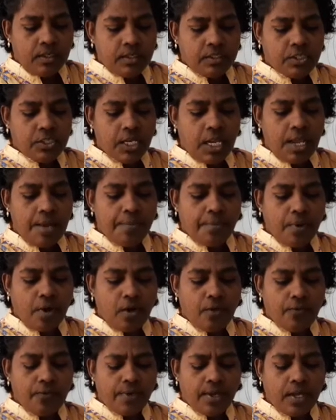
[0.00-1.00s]
shape
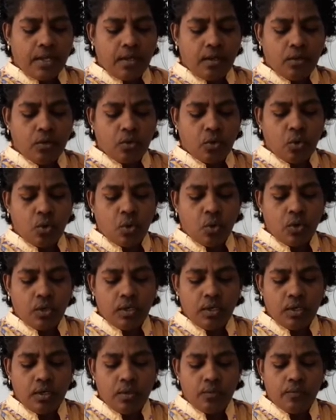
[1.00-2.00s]
of a
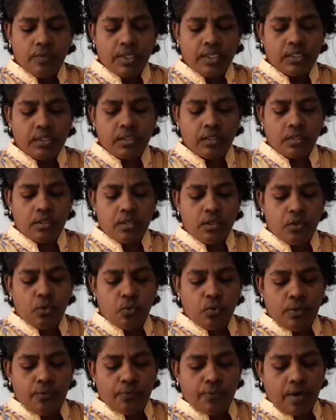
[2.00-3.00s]
cone with
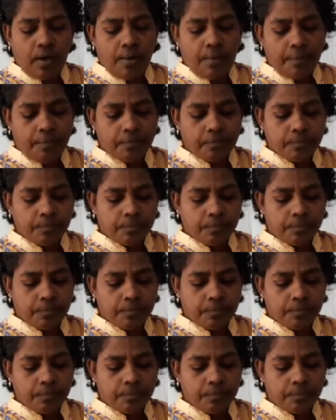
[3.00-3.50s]
uniform